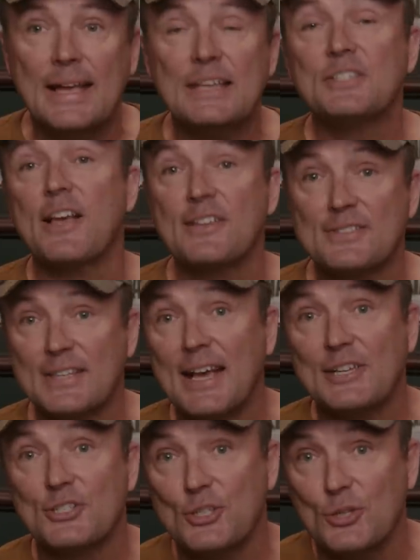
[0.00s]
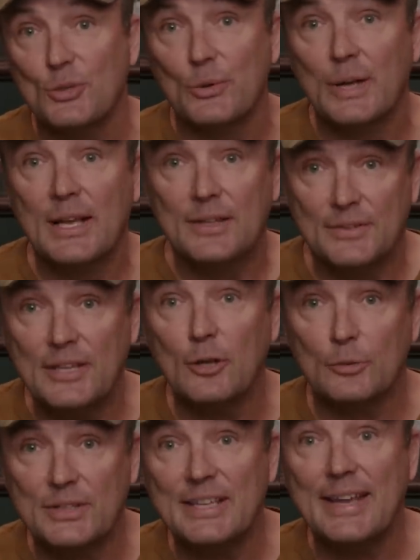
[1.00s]
he just texts you,
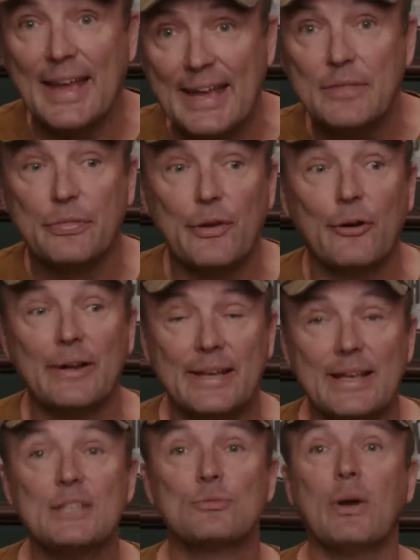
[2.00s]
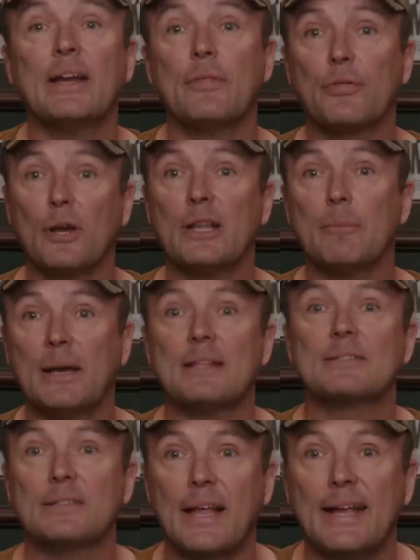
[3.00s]
T O T eight thirty, he's running thirty
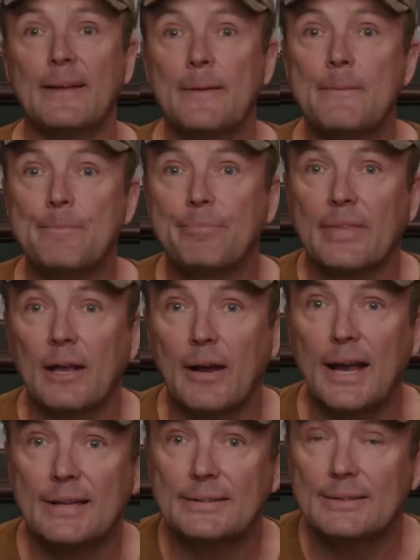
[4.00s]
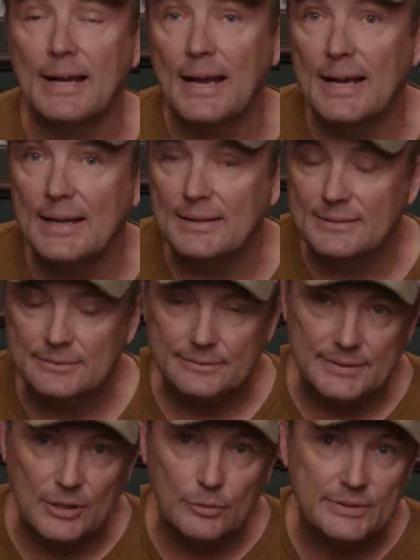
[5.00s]
minutes late, all right? Uh,
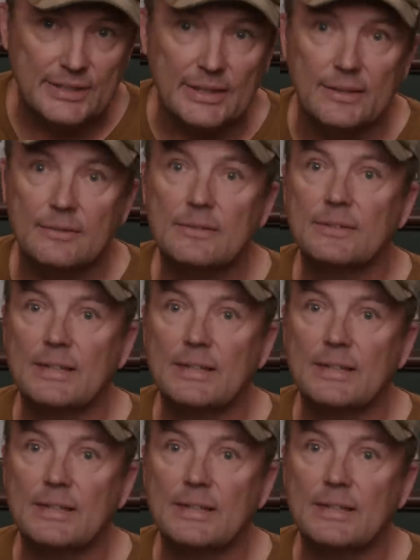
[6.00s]
T O T,